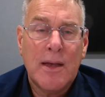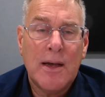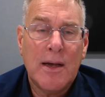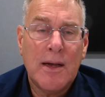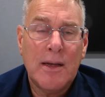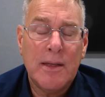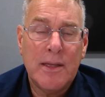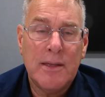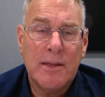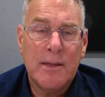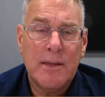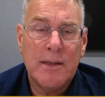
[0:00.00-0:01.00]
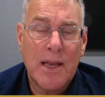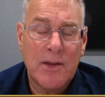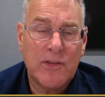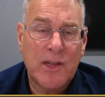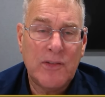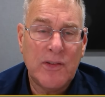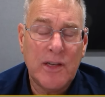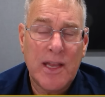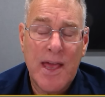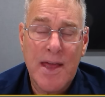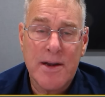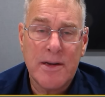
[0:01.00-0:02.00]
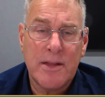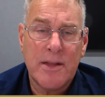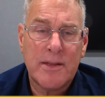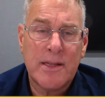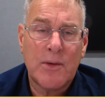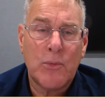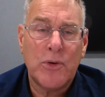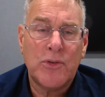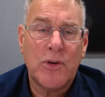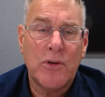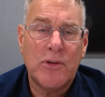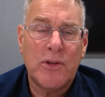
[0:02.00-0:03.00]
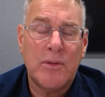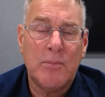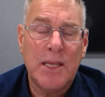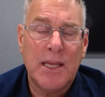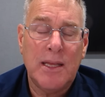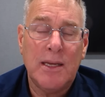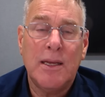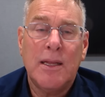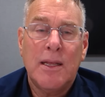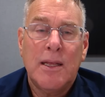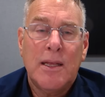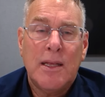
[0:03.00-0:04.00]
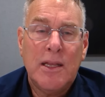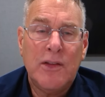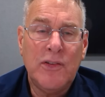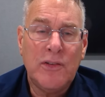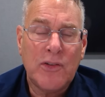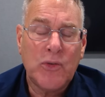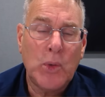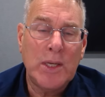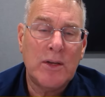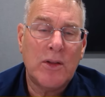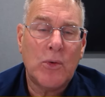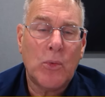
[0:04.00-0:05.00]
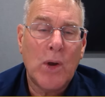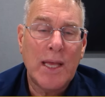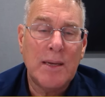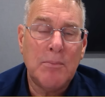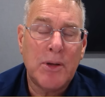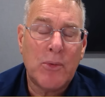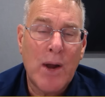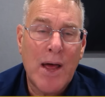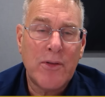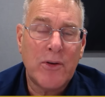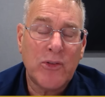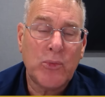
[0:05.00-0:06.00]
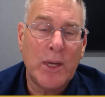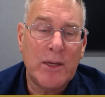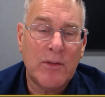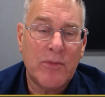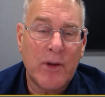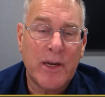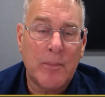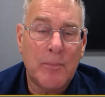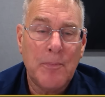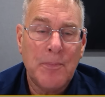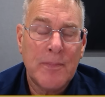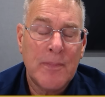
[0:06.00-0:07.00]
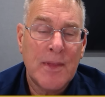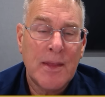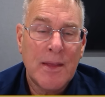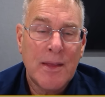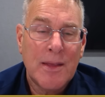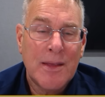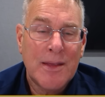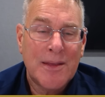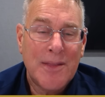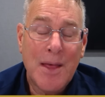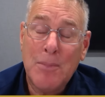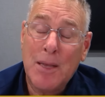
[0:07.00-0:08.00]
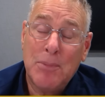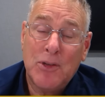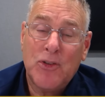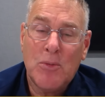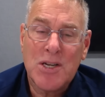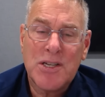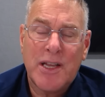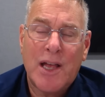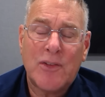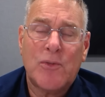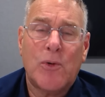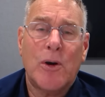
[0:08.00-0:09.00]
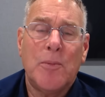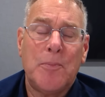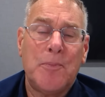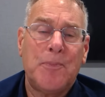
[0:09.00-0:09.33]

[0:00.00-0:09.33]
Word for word: uh, in the United States and Canada, that that return to the mean isn't a swing to the right, but rather a swing to freedom. That might be too much to ask for.